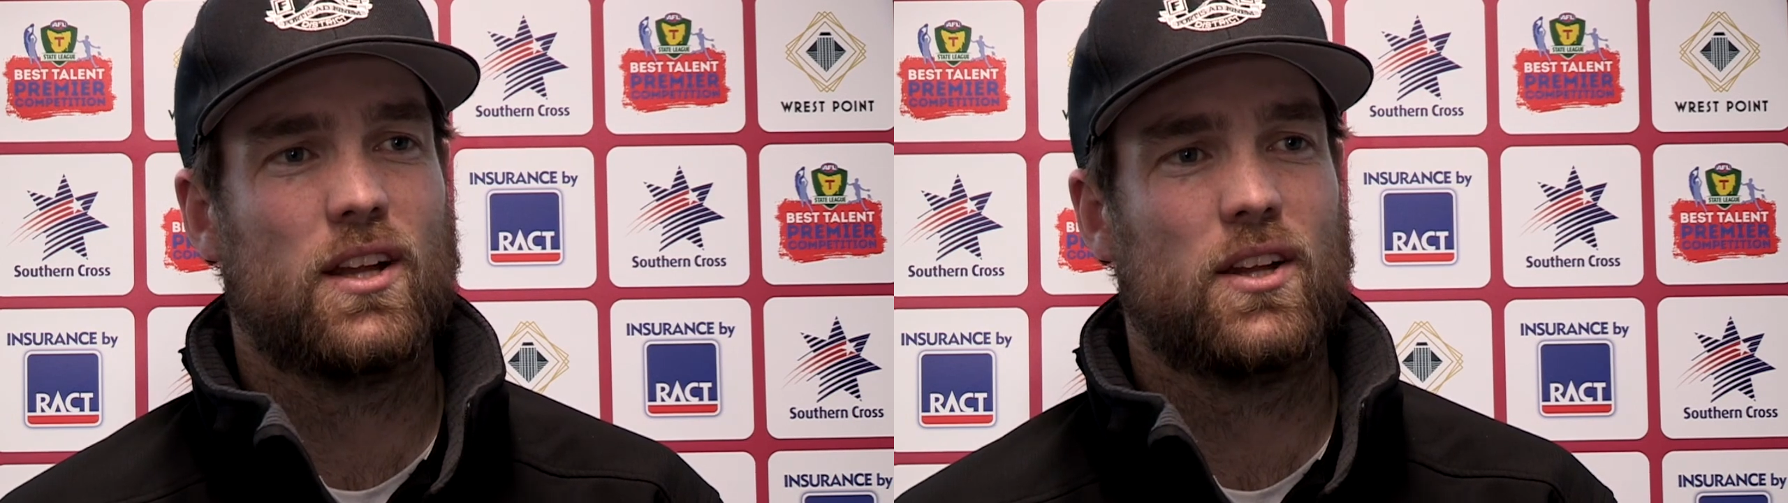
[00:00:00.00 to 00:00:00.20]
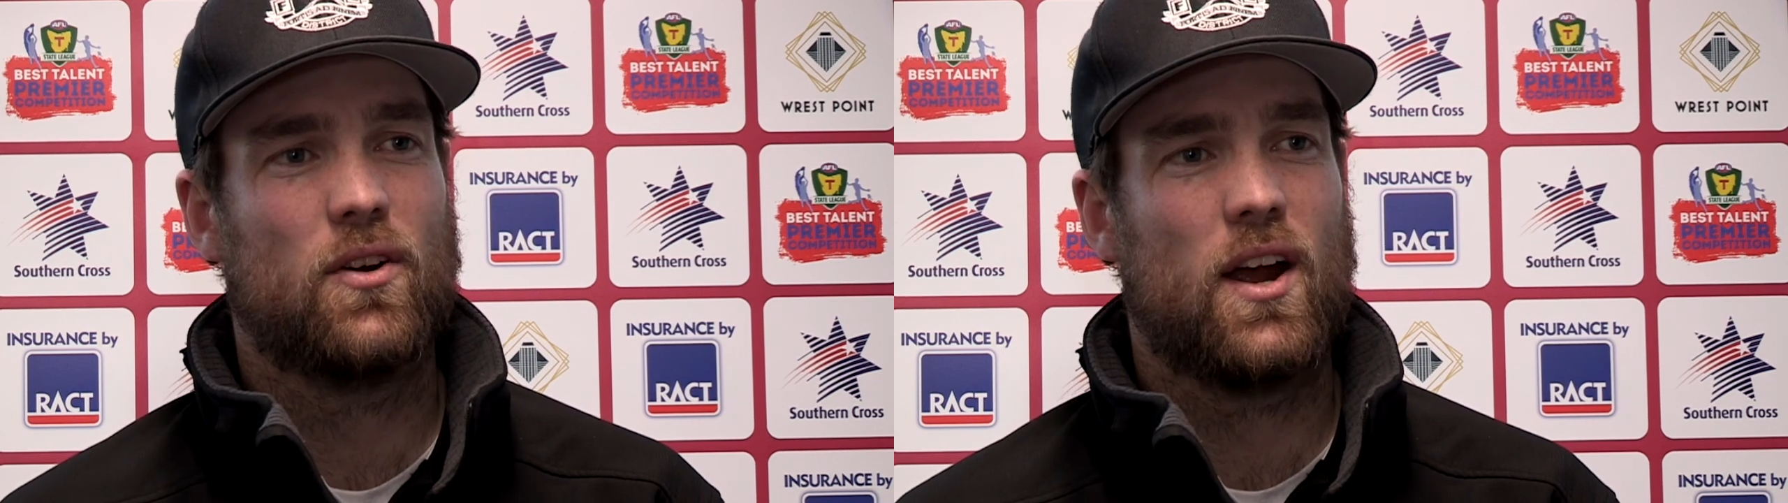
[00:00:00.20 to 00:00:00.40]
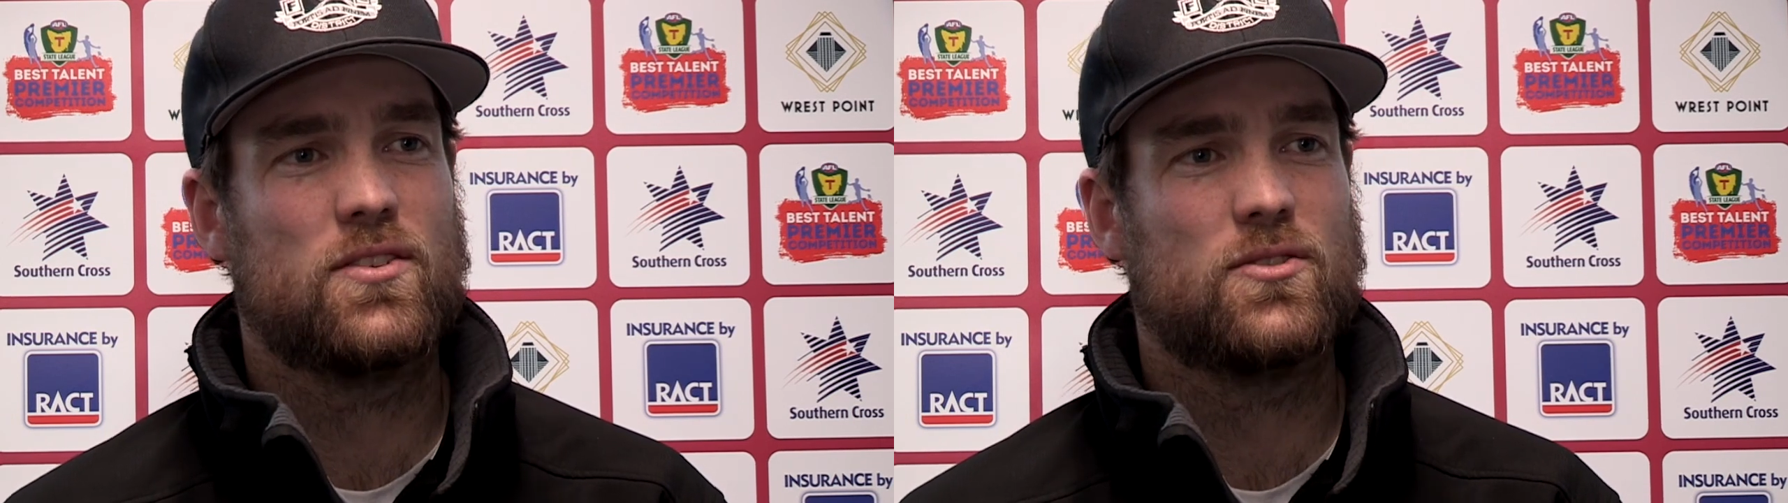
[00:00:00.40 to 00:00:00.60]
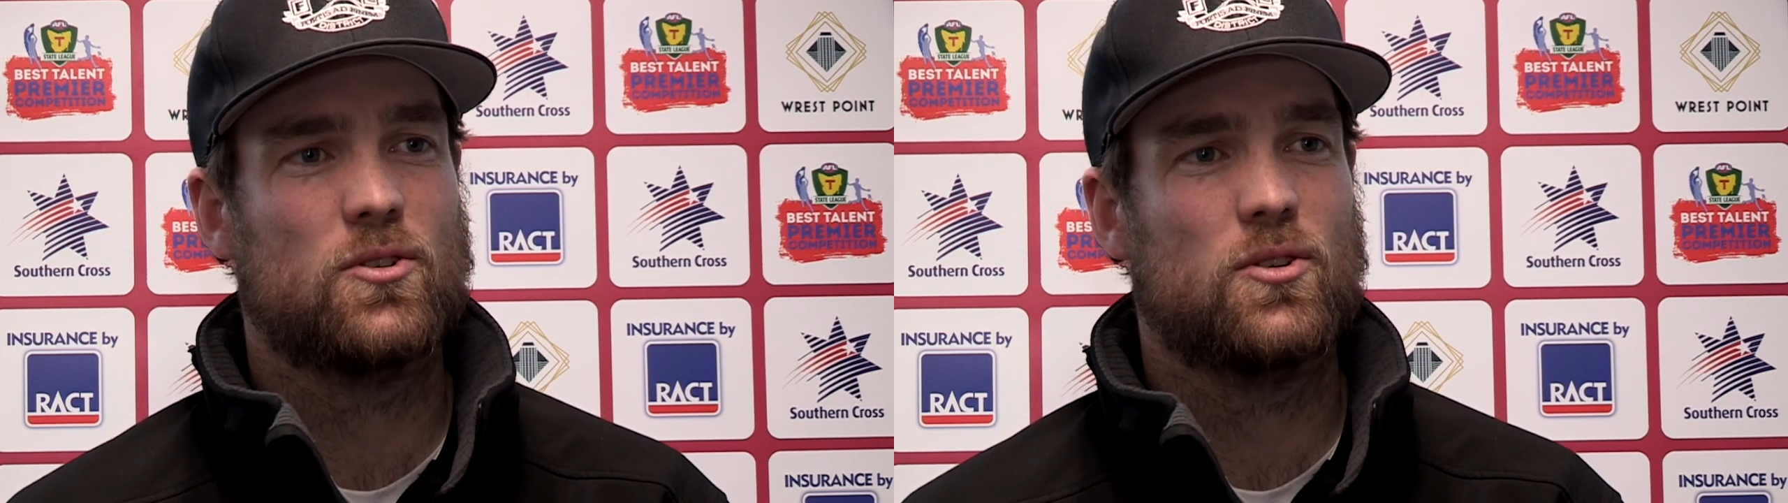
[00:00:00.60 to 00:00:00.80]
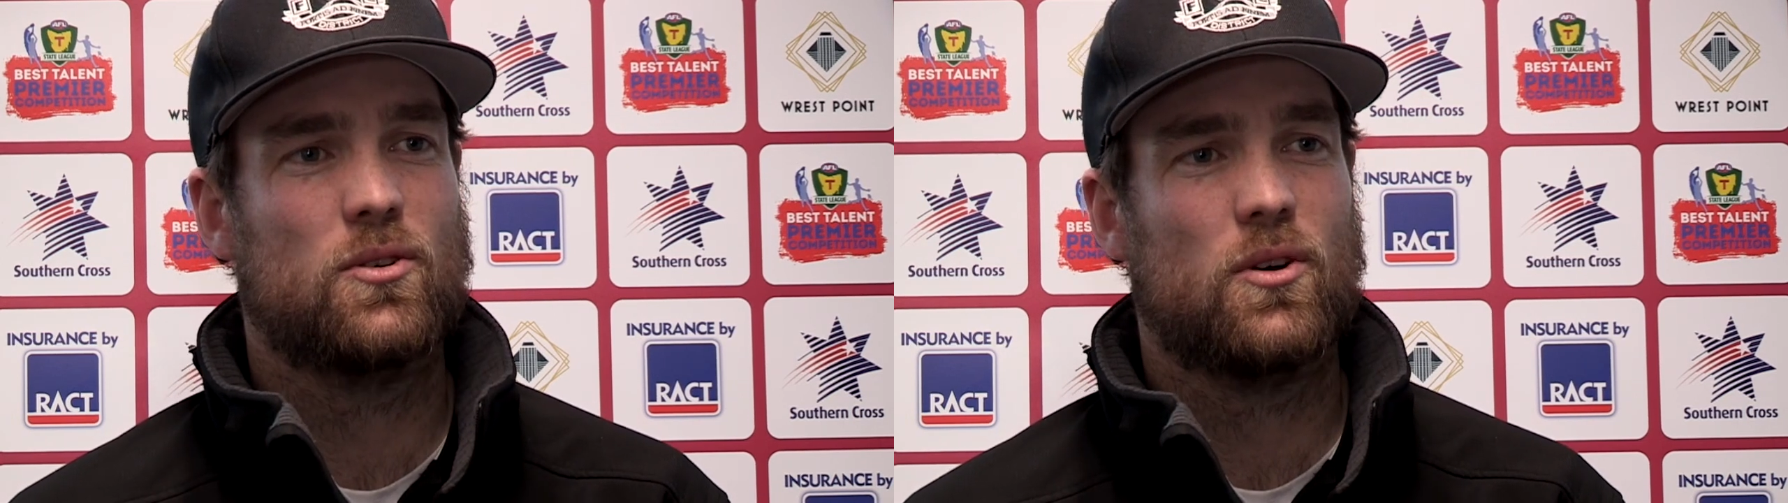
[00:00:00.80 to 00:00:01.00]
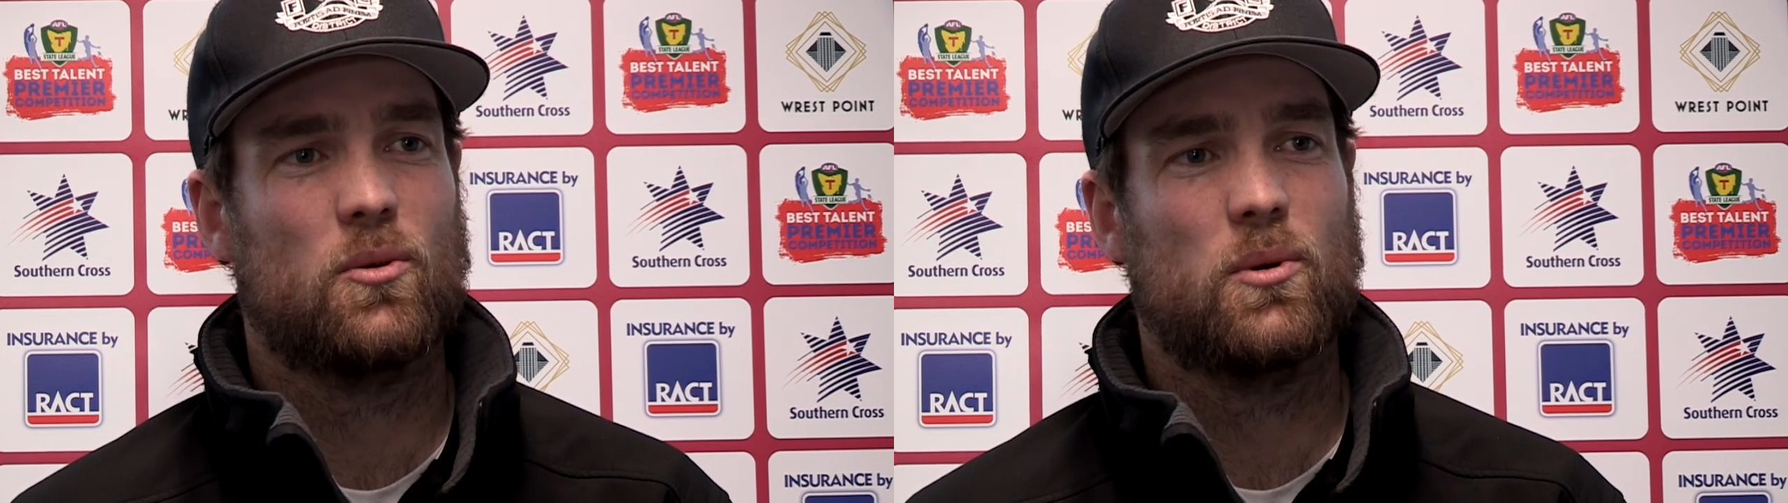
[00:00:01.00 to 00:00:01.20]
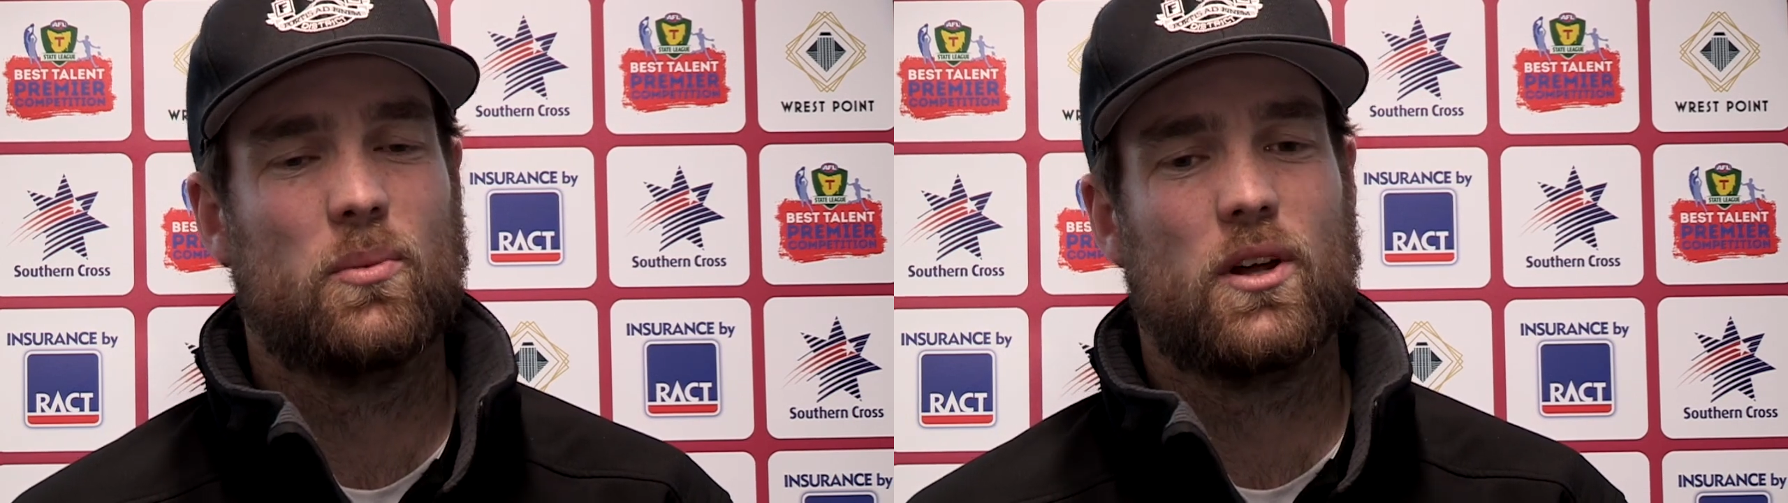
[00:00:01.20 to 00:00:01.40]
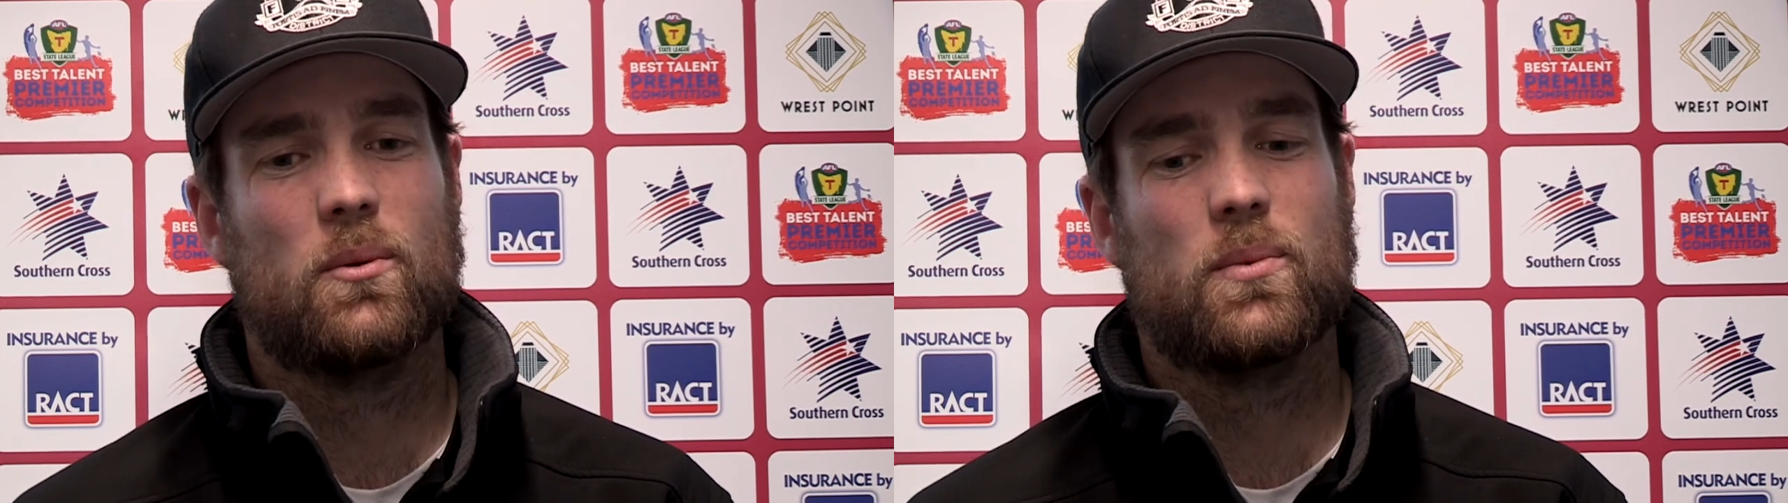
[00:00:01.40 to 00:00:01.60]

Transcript: the grounds are a bit better,